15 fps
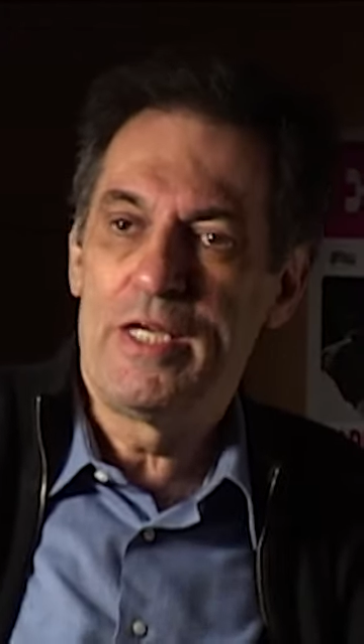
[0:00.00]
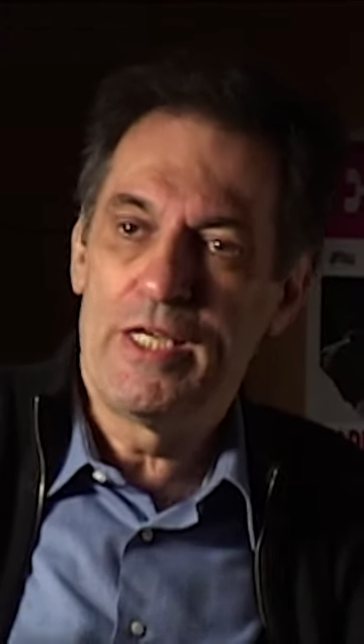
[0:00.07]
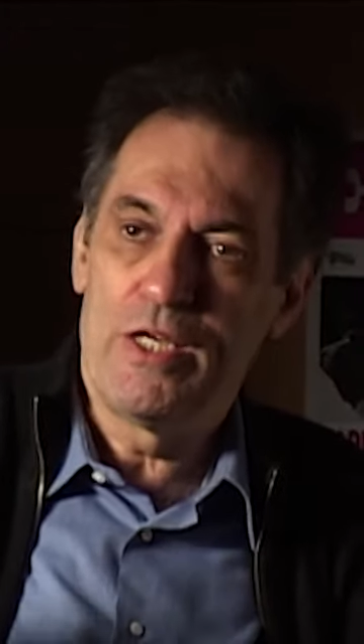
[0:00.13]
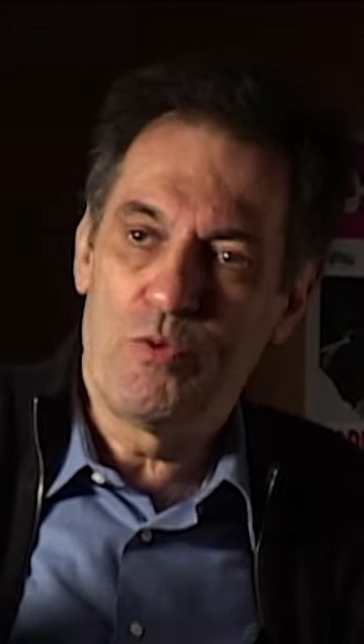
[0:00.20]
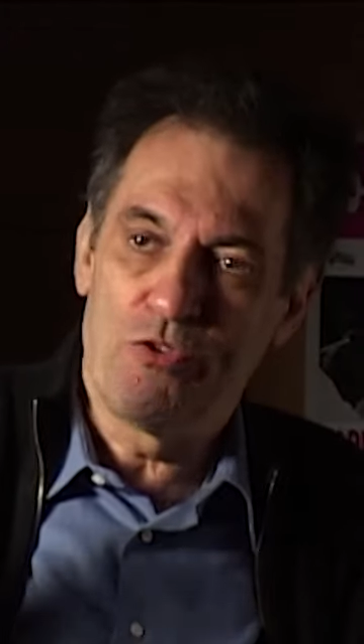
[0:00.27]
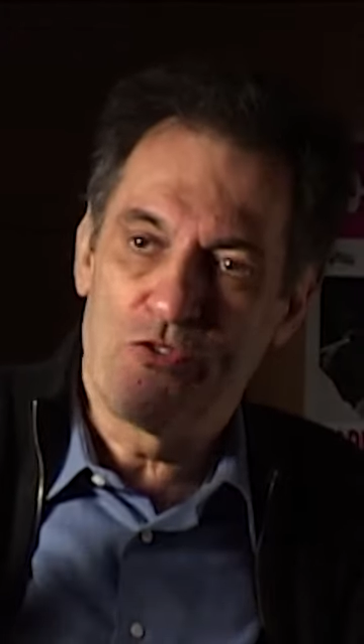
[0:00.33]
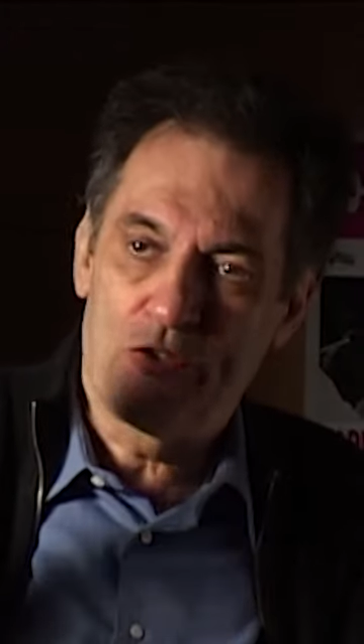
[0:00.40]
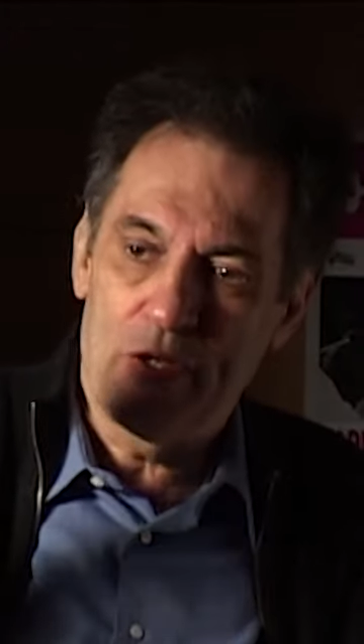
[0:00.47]

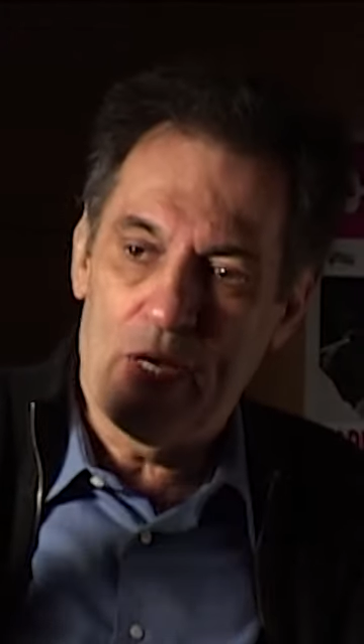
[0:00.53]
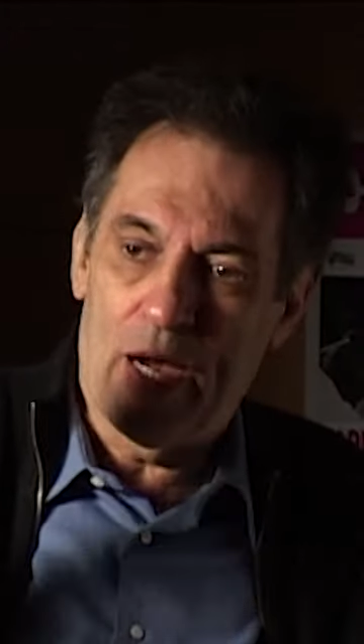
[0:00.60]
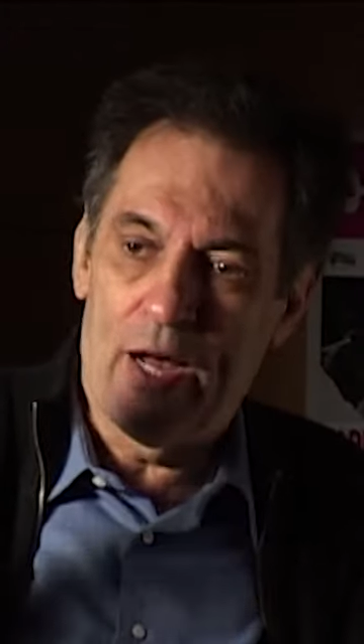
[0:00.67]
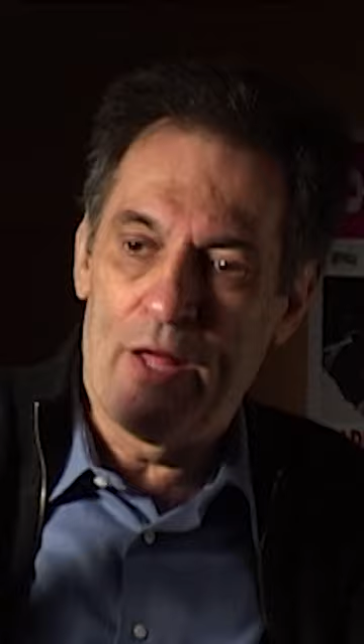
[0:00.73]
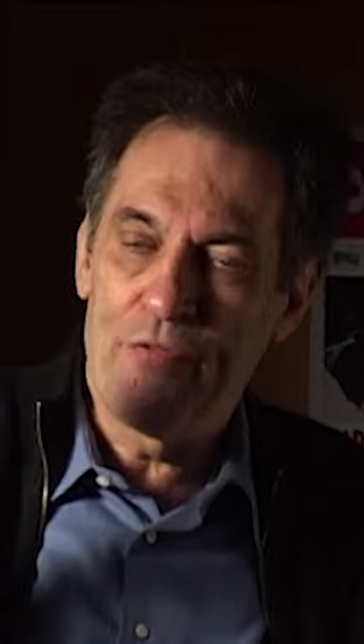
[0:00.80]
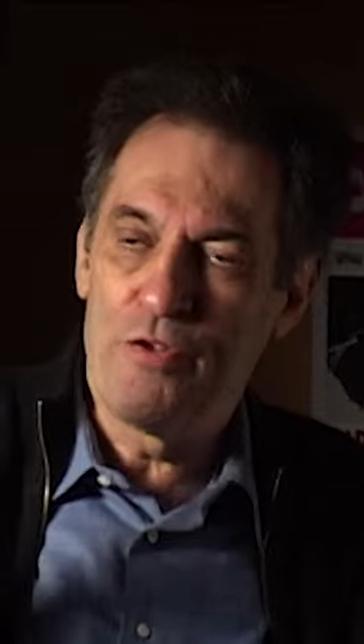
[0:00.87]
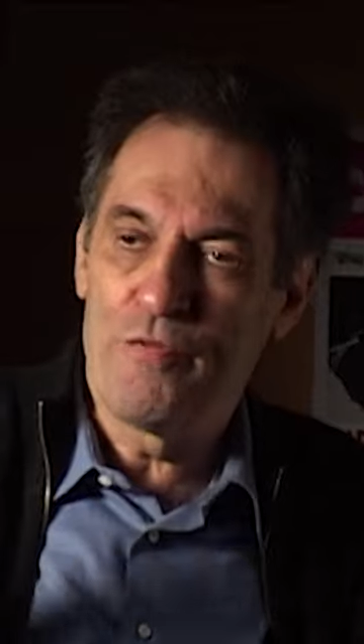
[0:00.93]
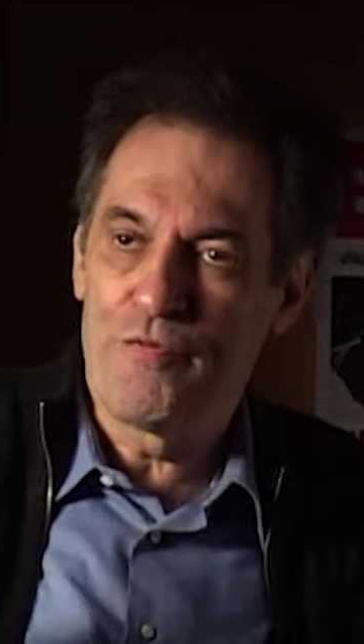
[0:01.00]
He was
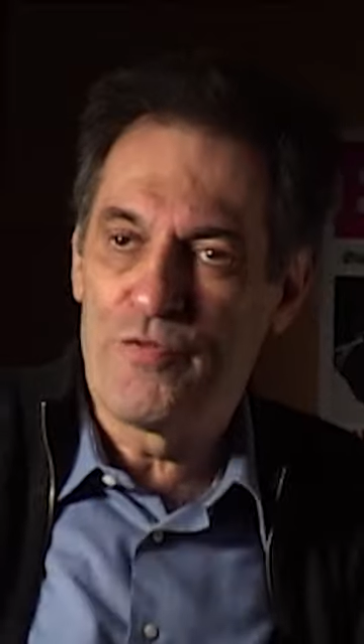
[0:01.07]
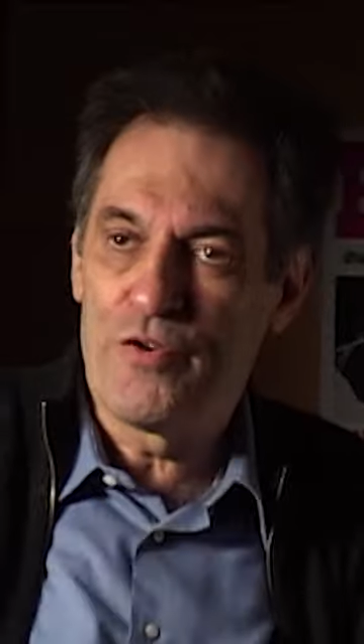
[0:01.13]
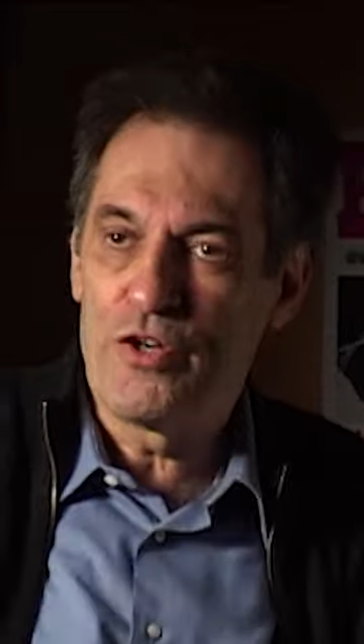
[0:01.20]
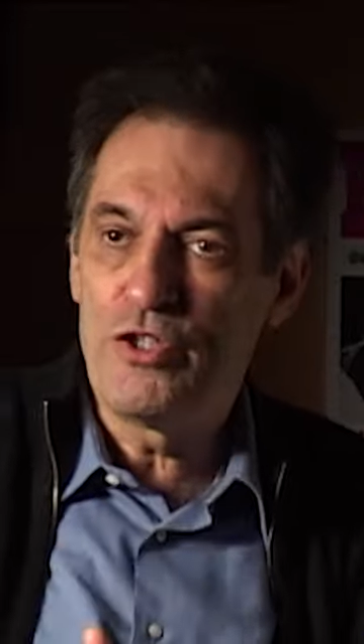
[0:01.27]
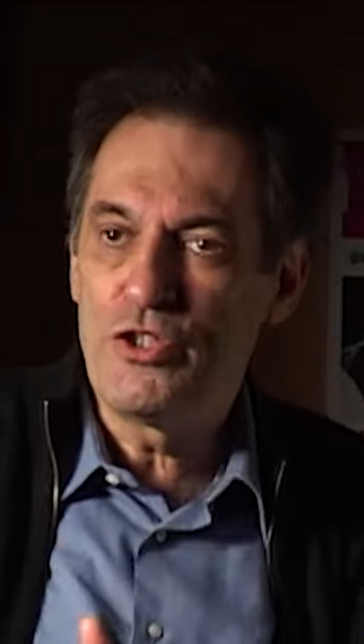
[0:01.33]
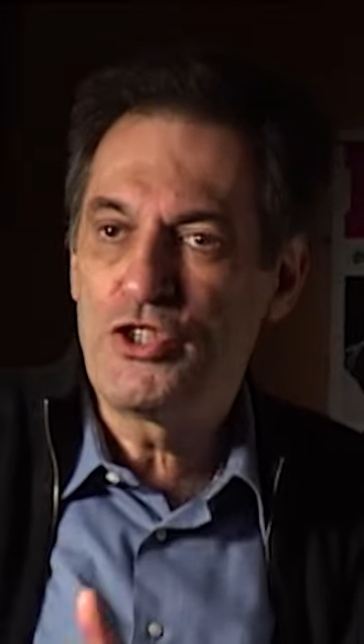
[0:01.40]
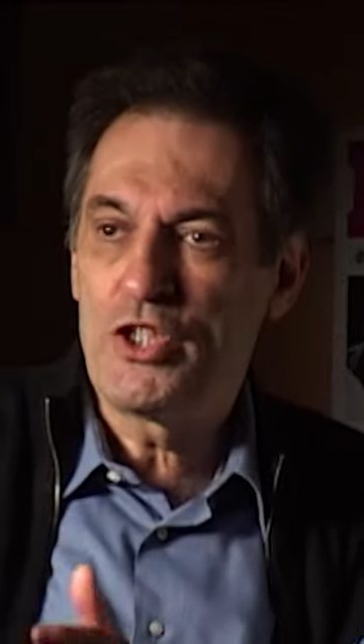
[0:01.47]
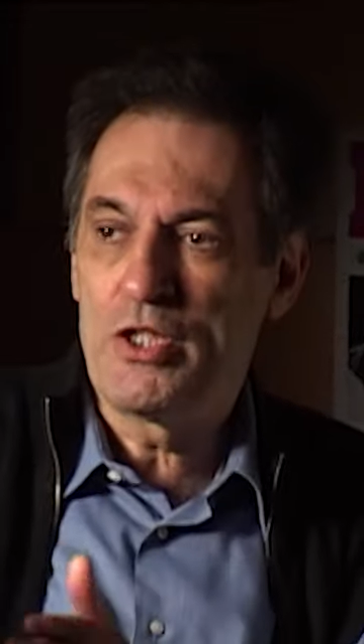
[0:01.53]
on the
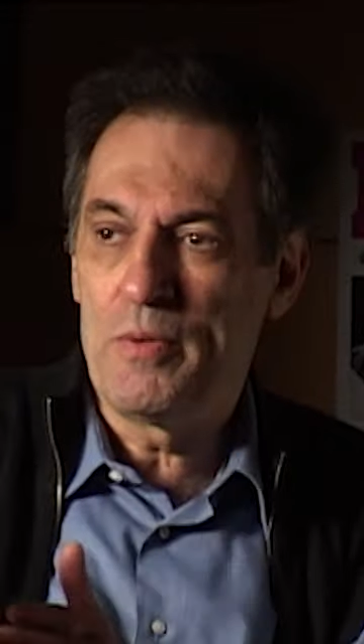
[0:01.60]
verge